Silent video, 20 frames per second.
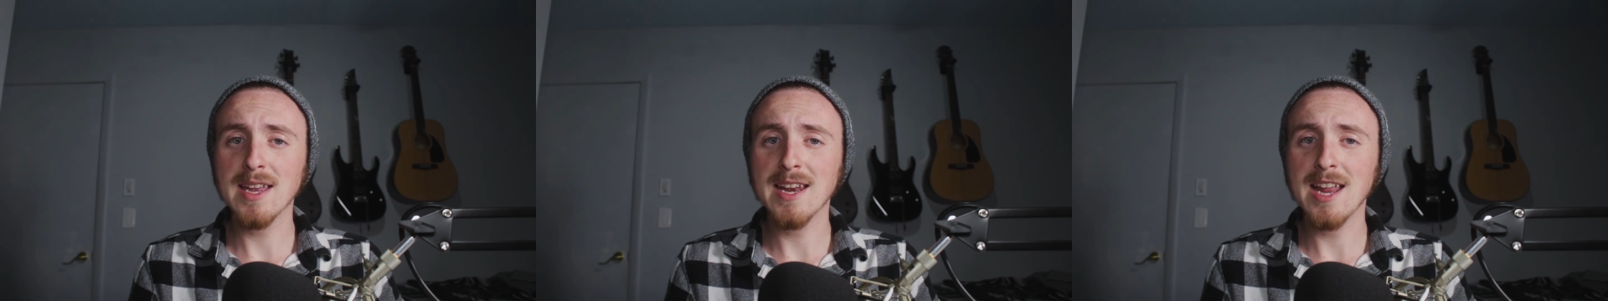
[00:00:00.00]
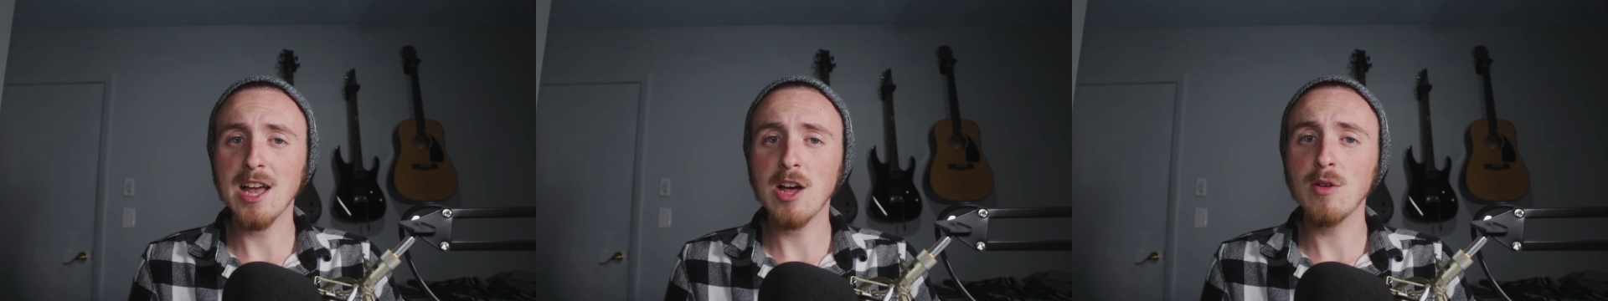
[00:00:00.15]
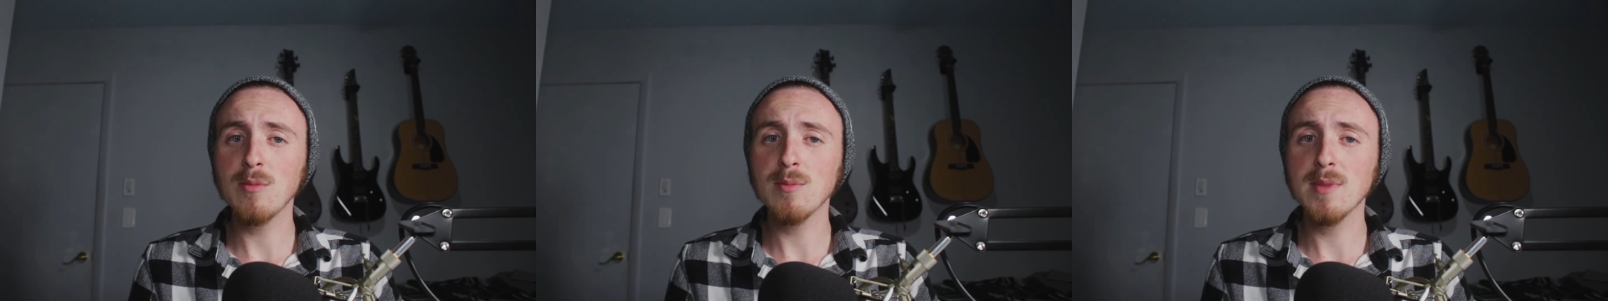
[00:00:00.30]
and
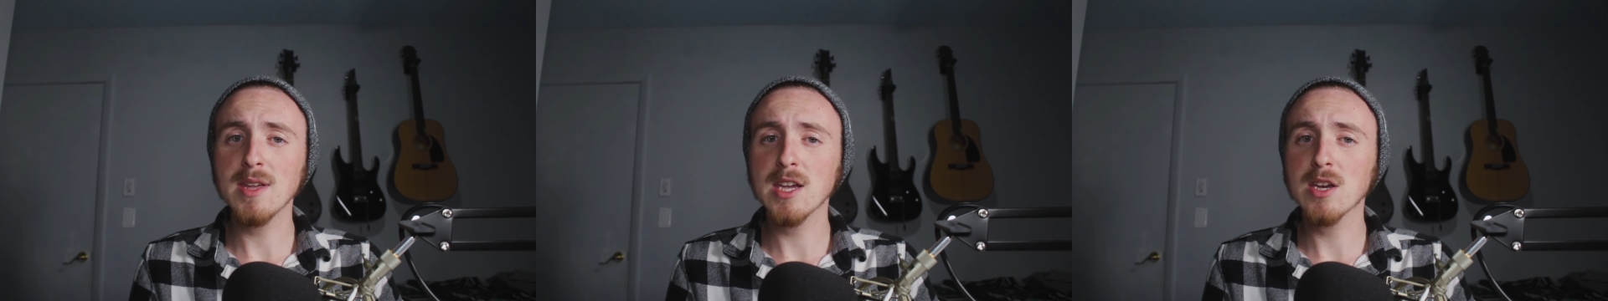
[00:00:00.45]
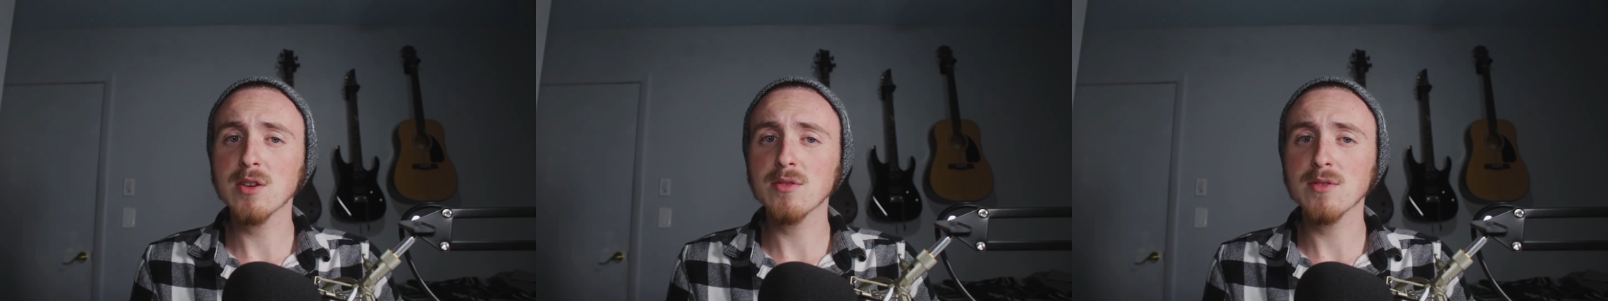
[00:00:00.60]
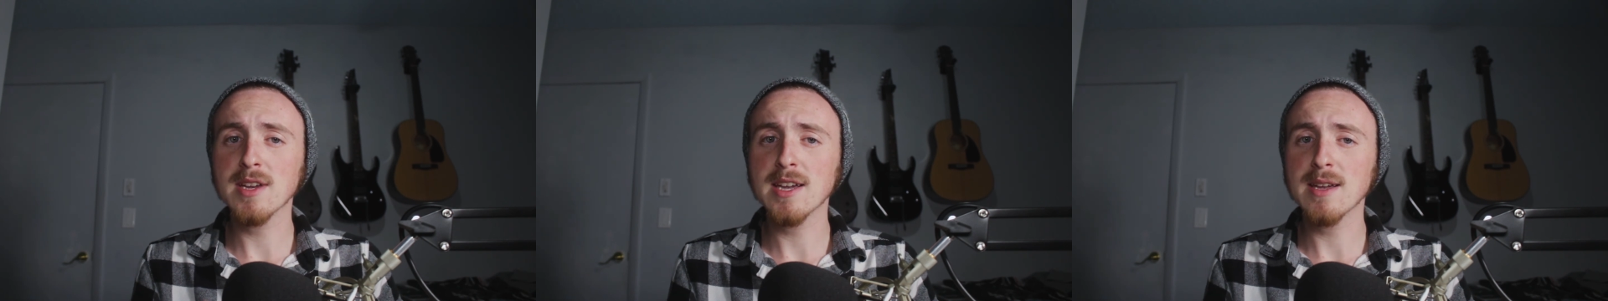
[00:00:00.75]
help me
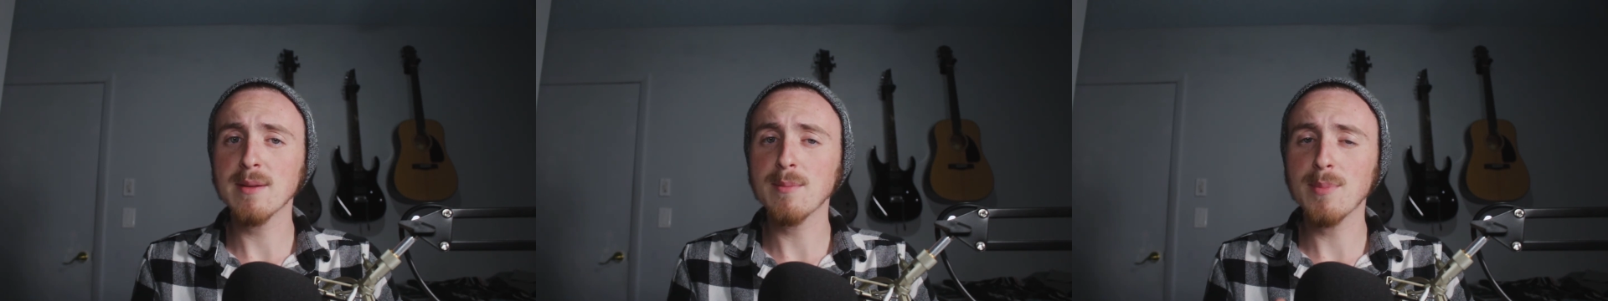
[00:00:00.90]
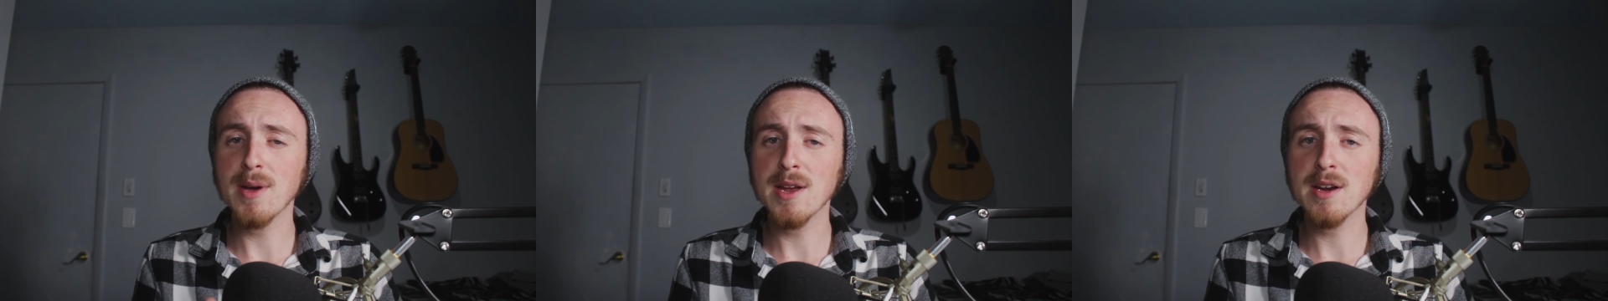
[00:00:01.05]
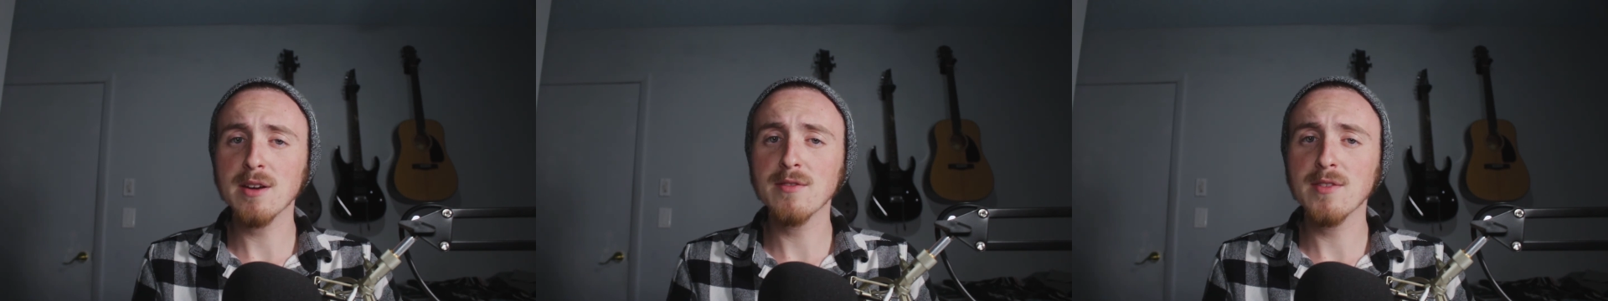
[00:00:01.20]
create better